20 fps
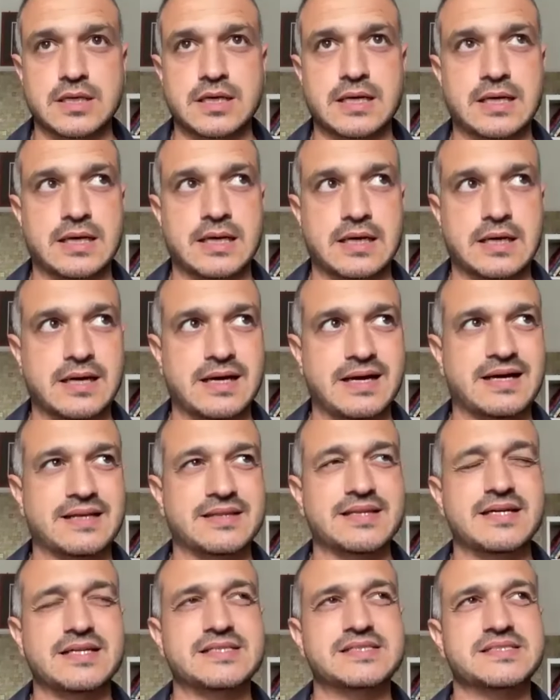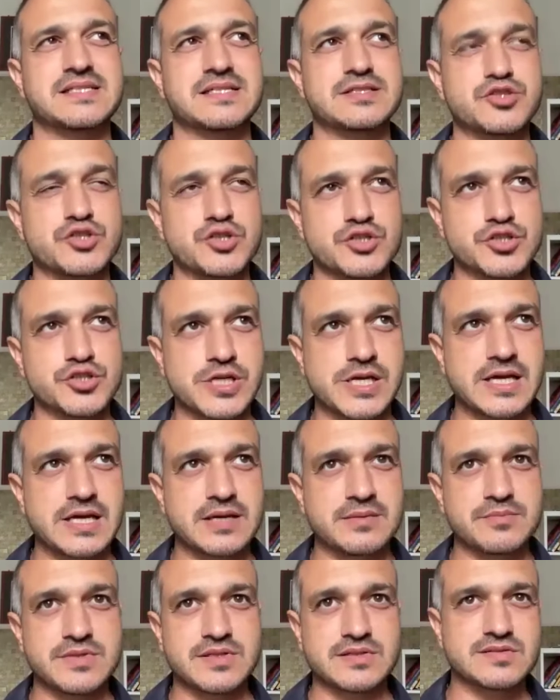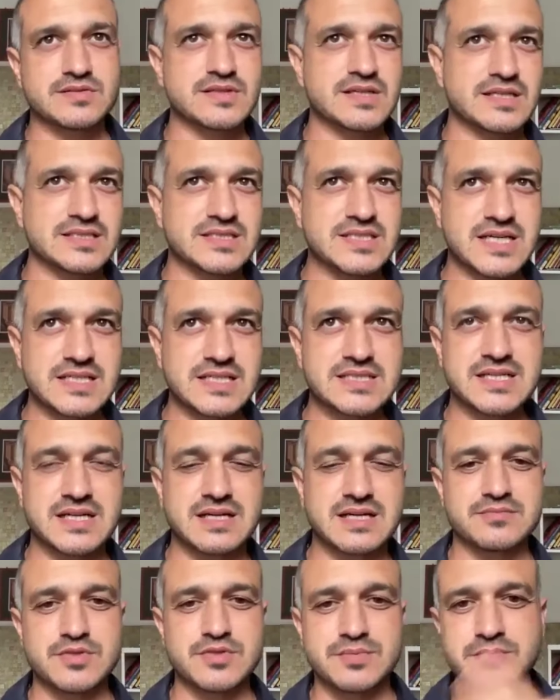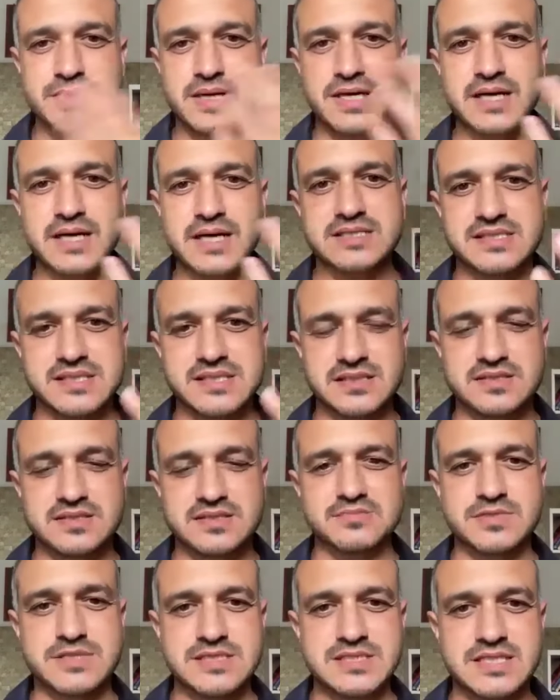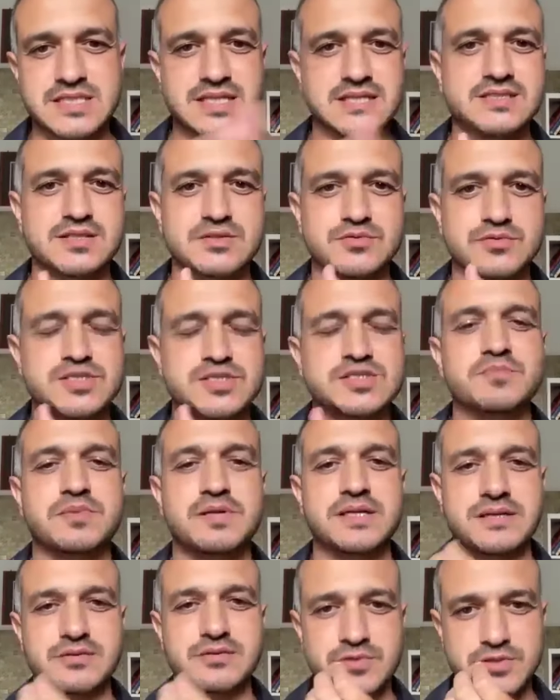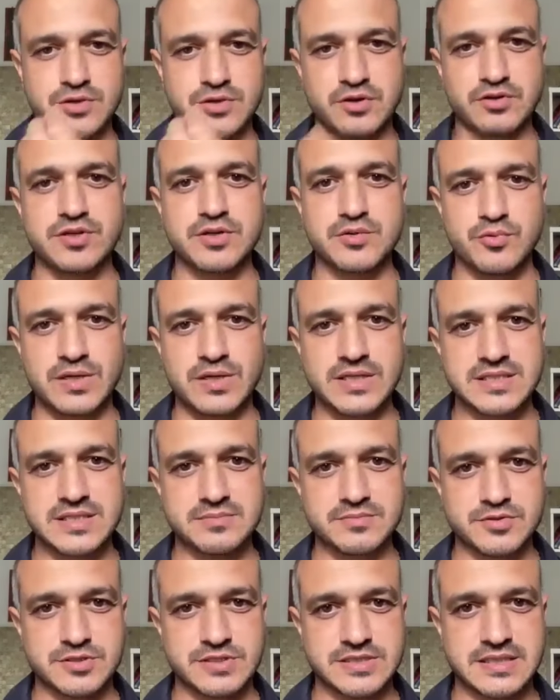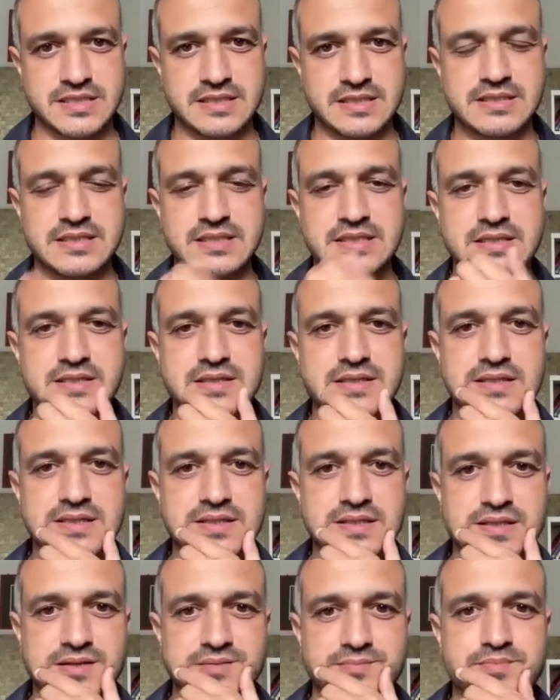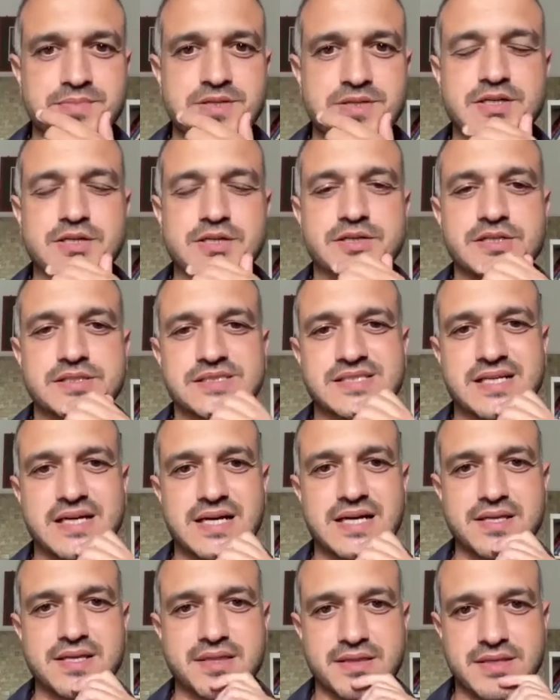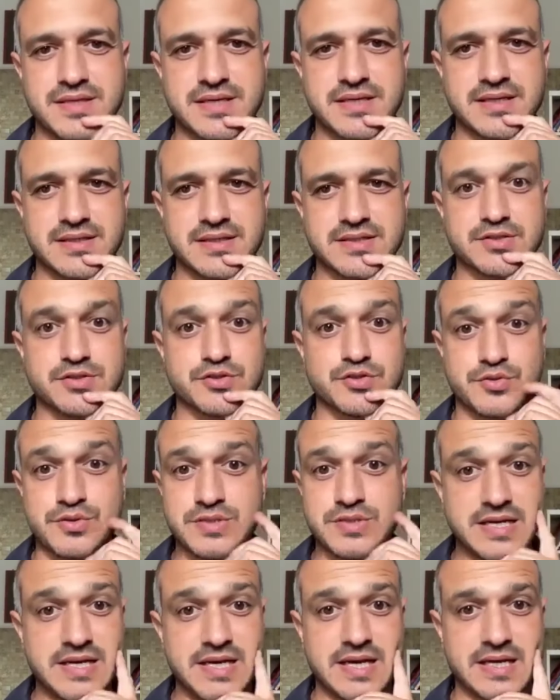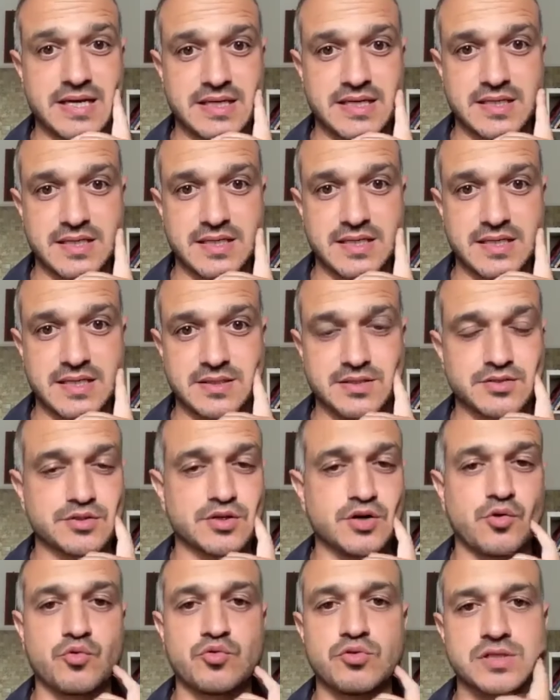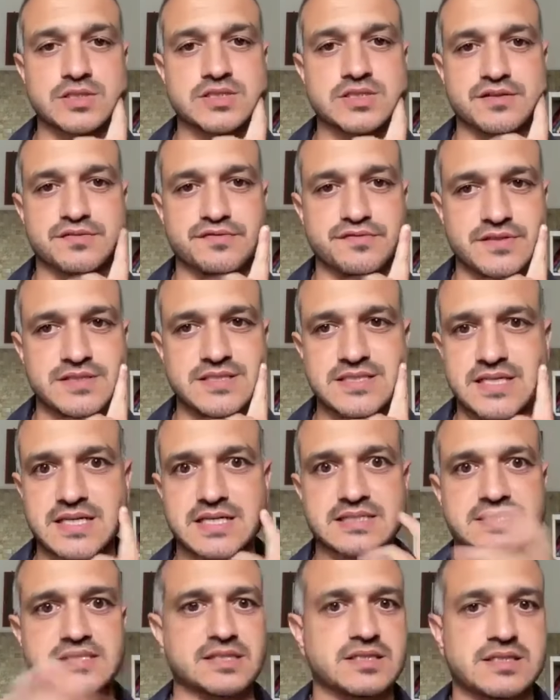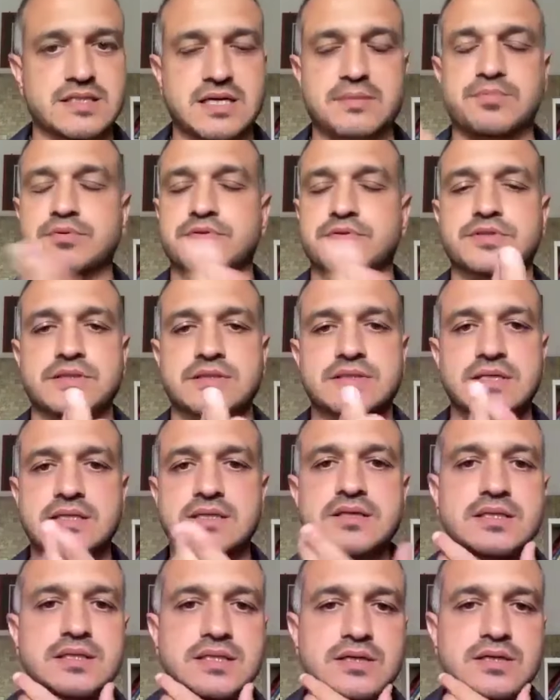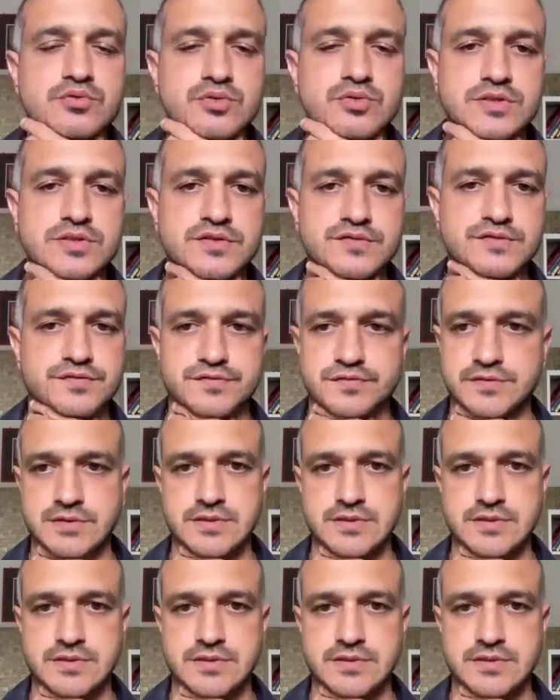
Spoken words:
And it's such a shame that at that time, the mindset, the mentality was playing with only one number 10, because I think today, you know, what a fantastic couple. They would have